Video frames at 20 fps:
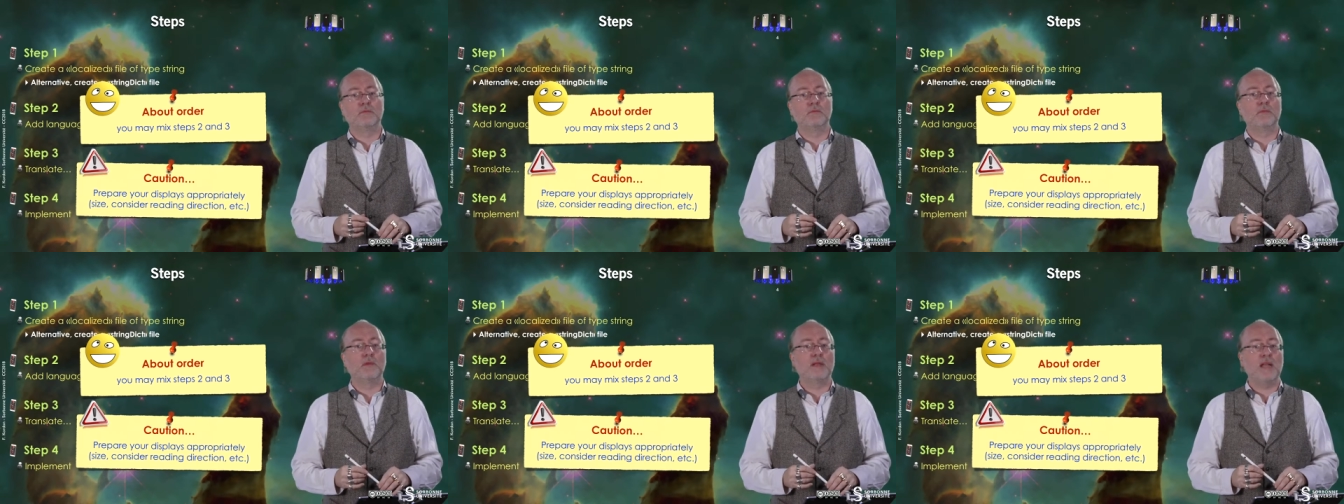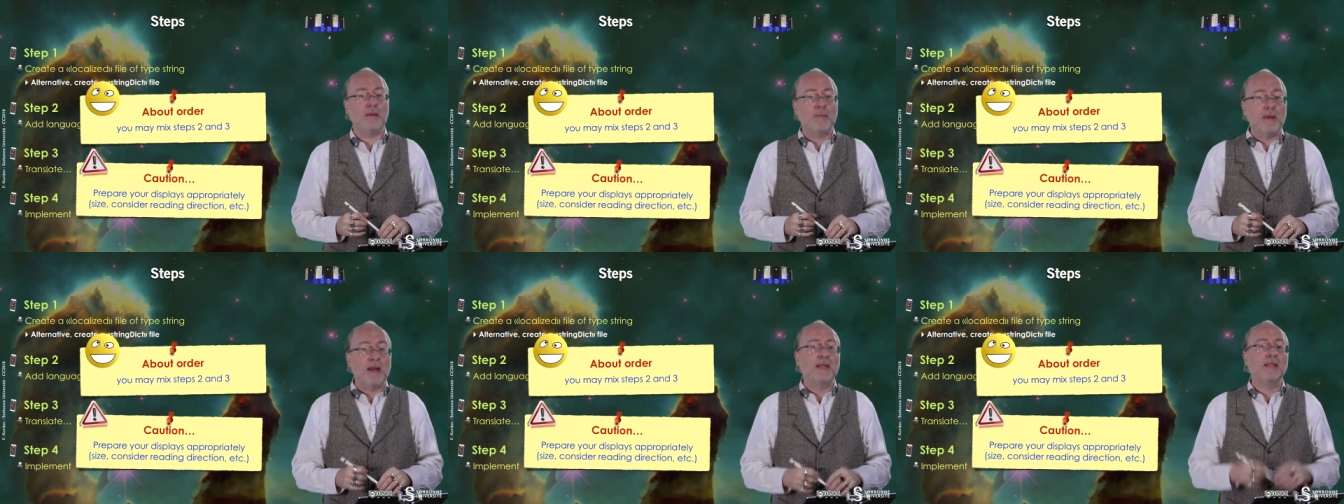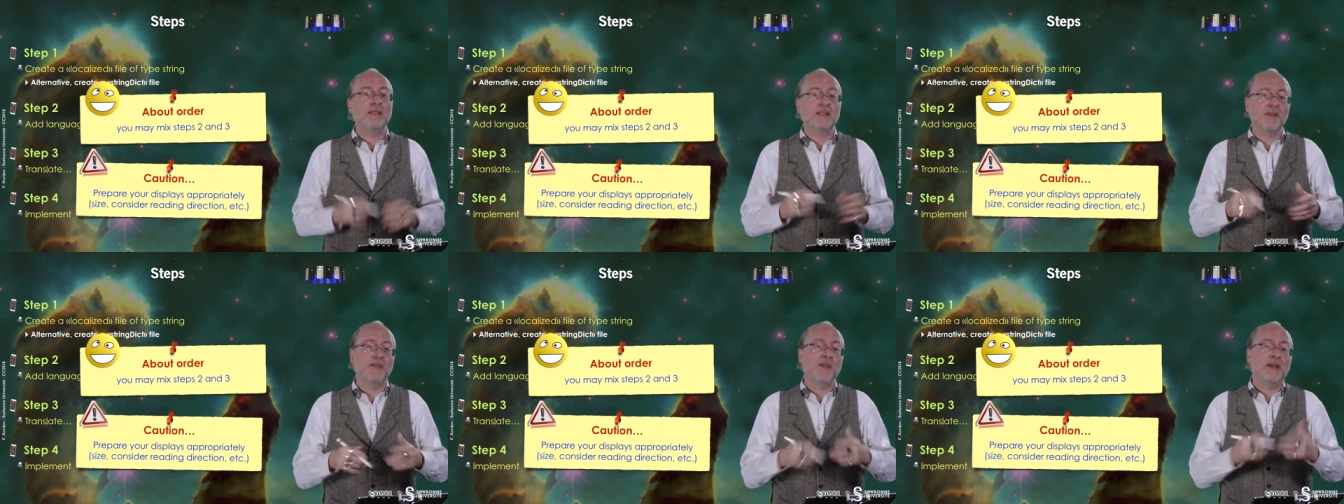
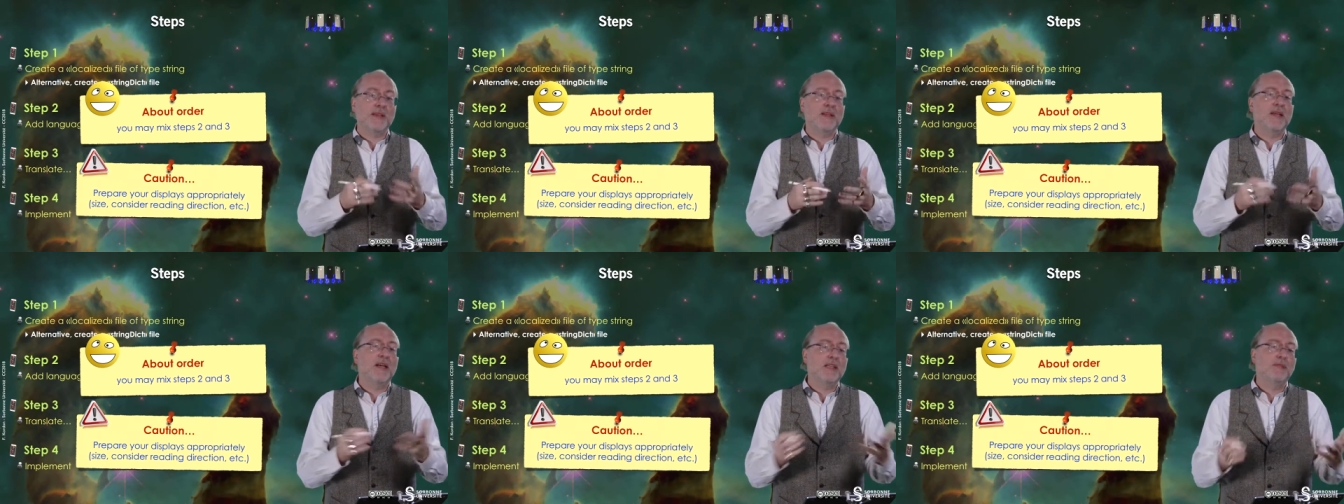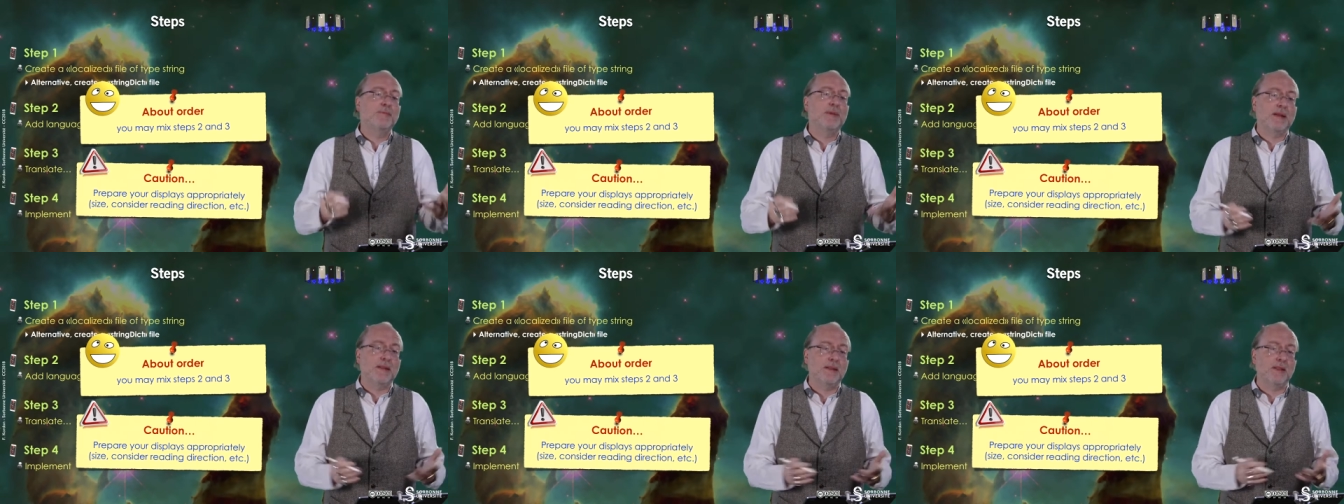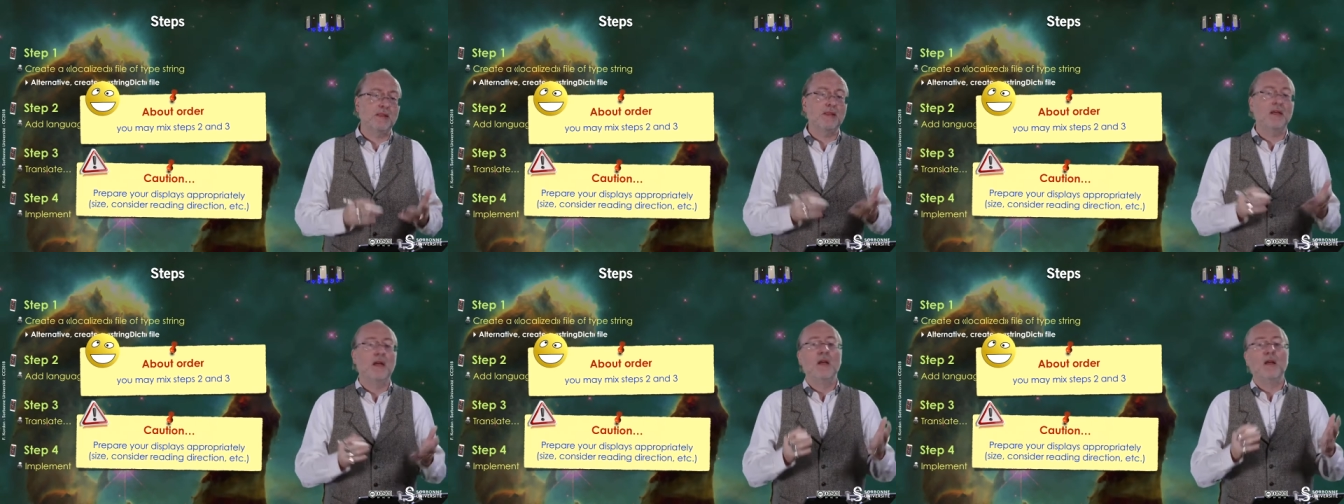labels than
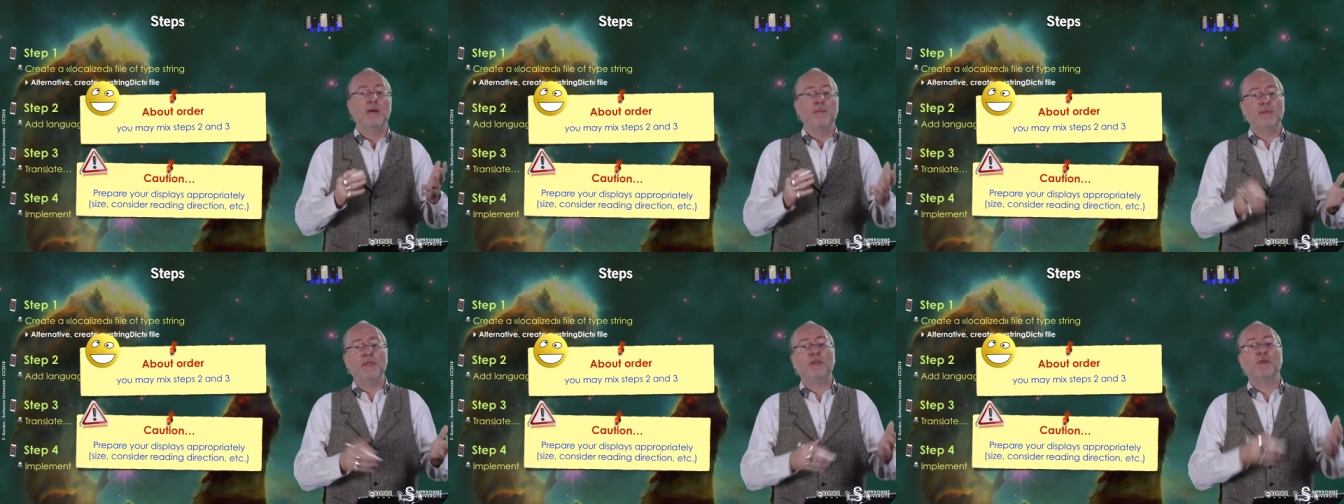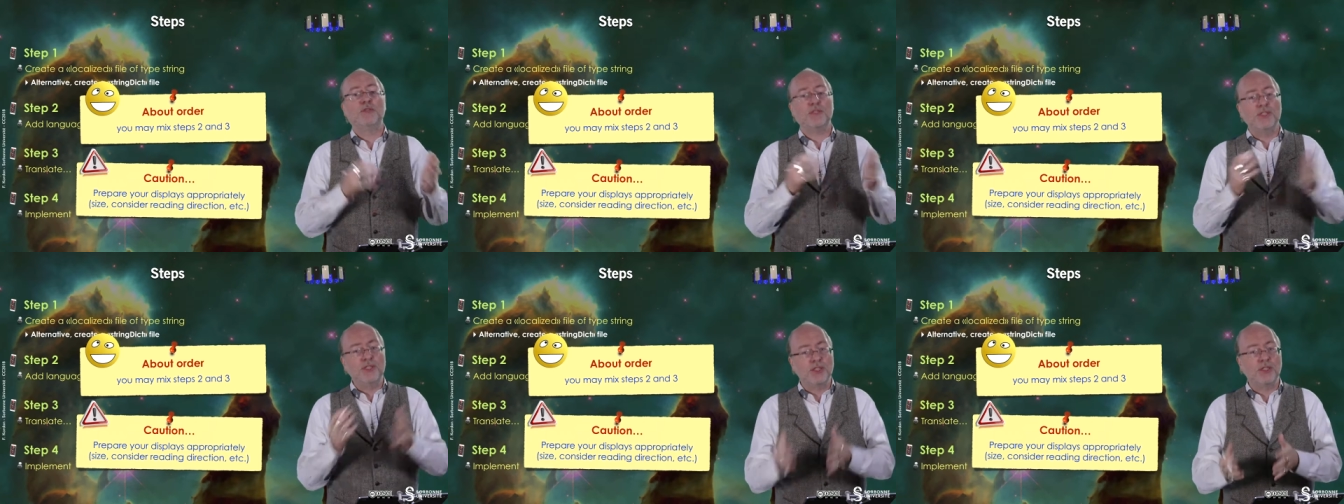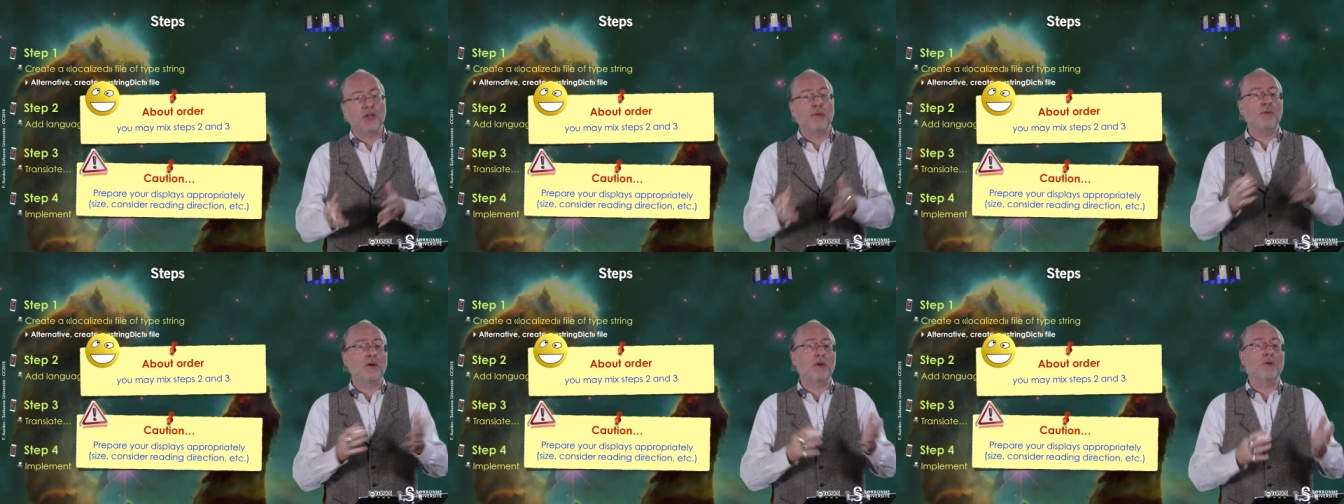expected, because in
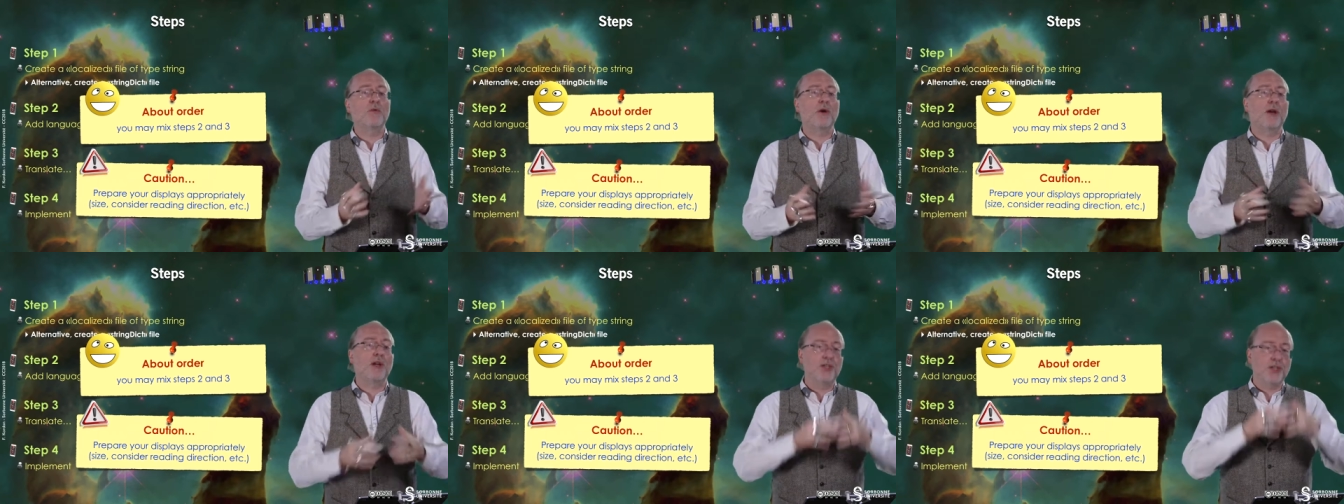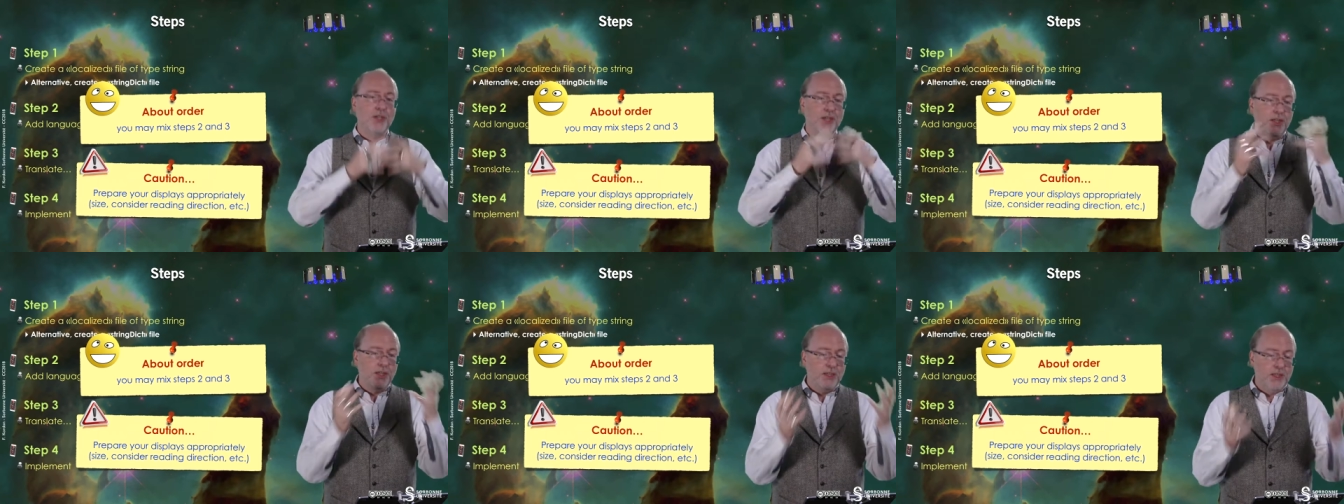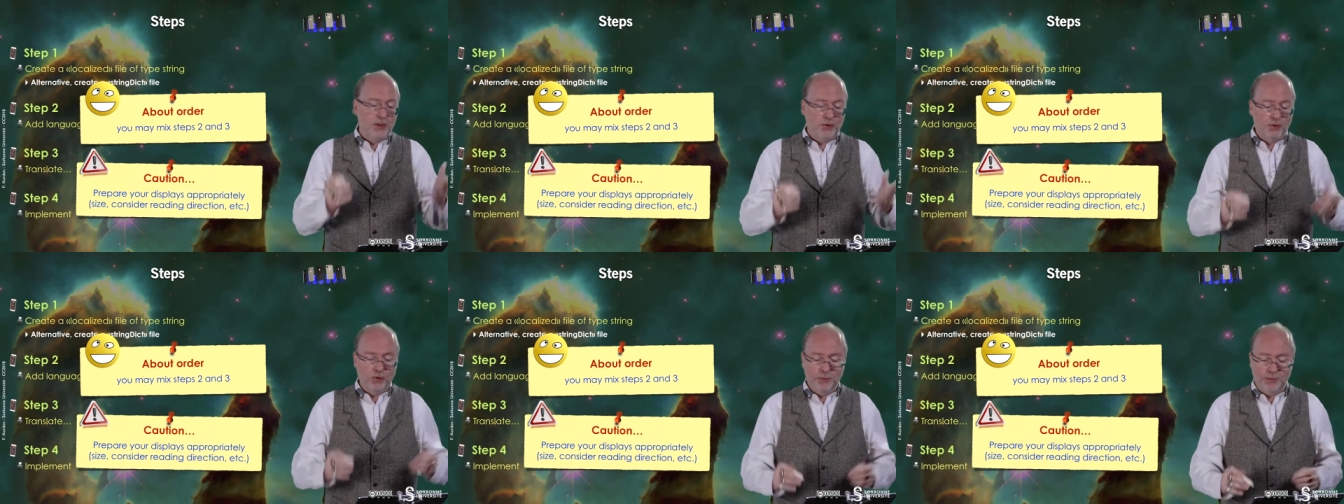some language
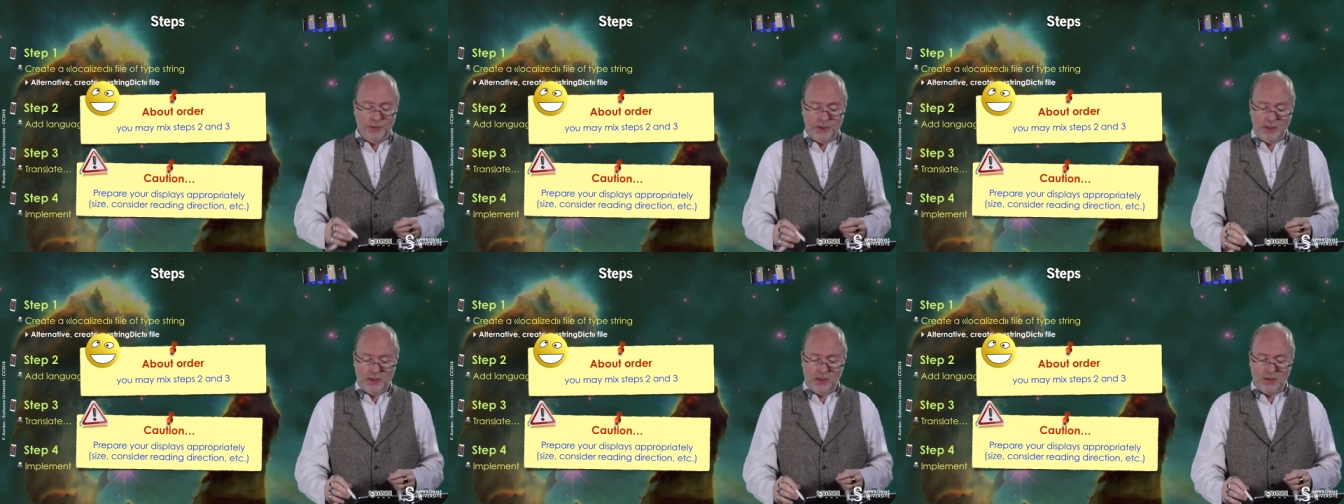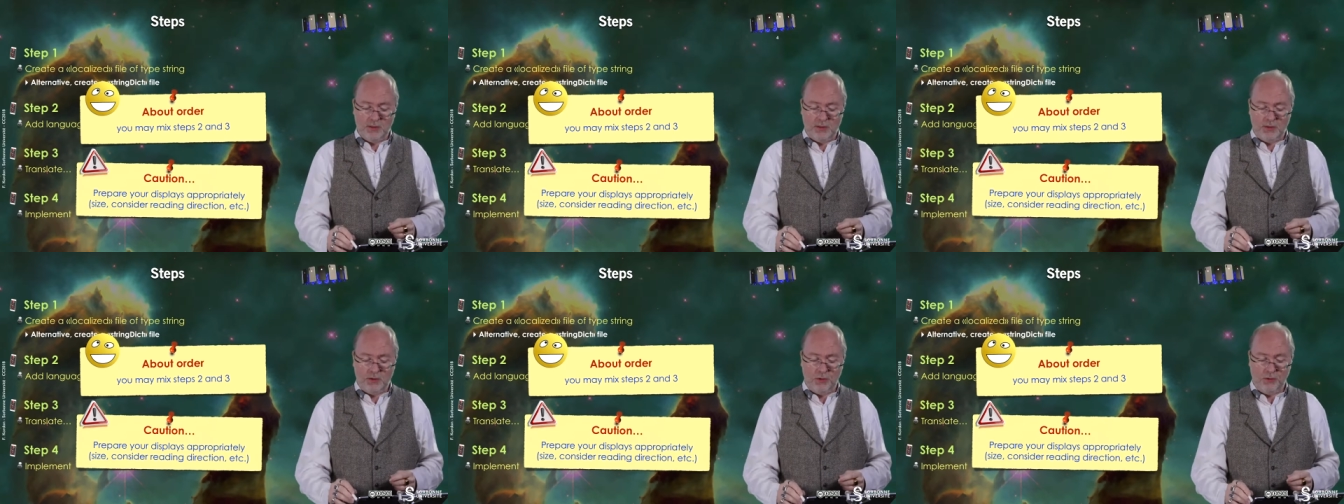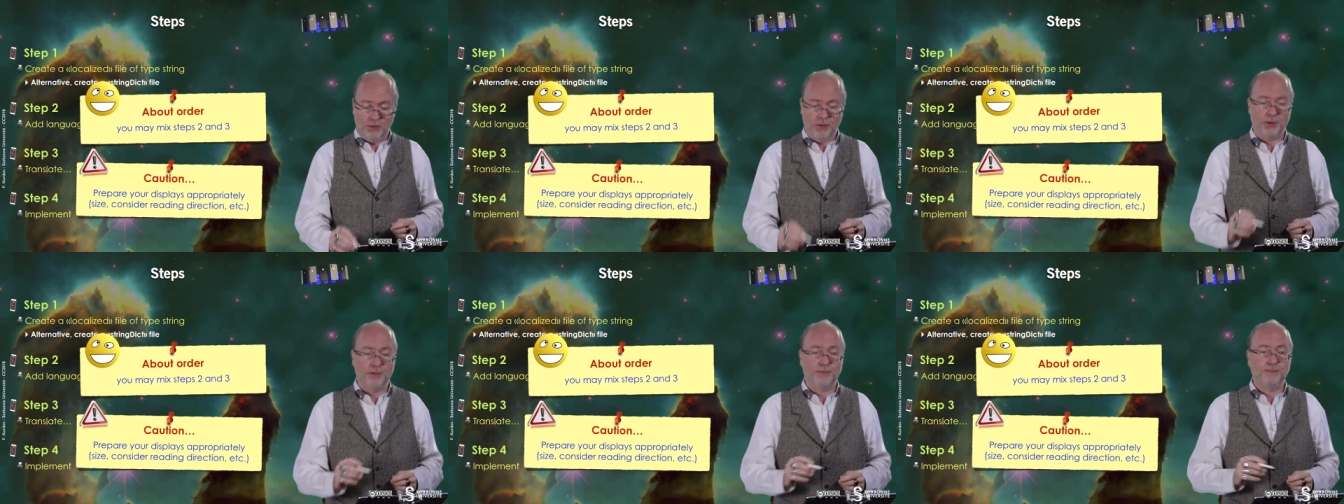it could be uh,
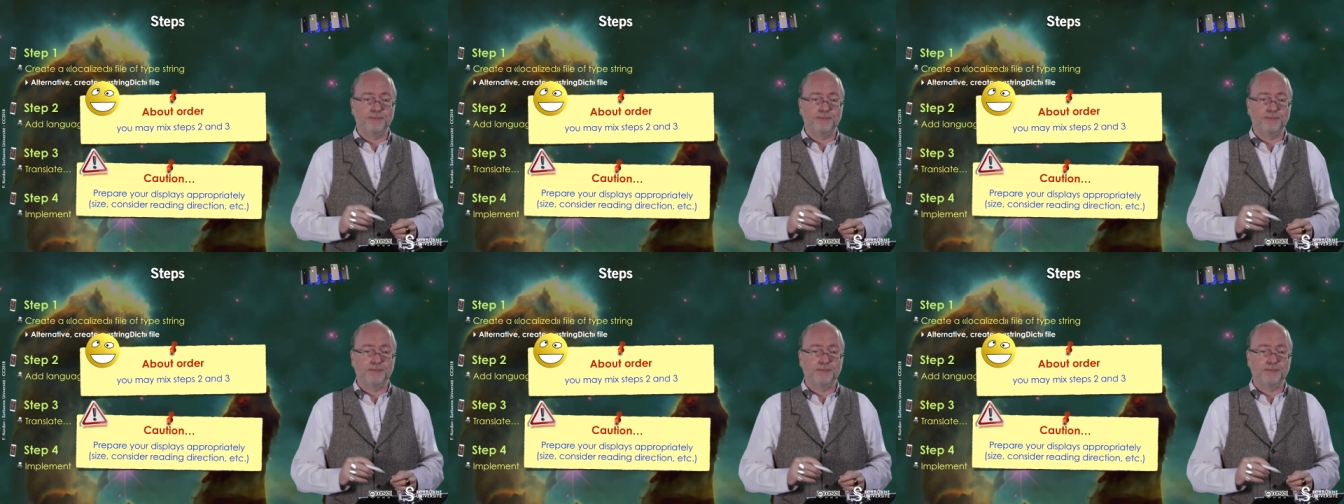long.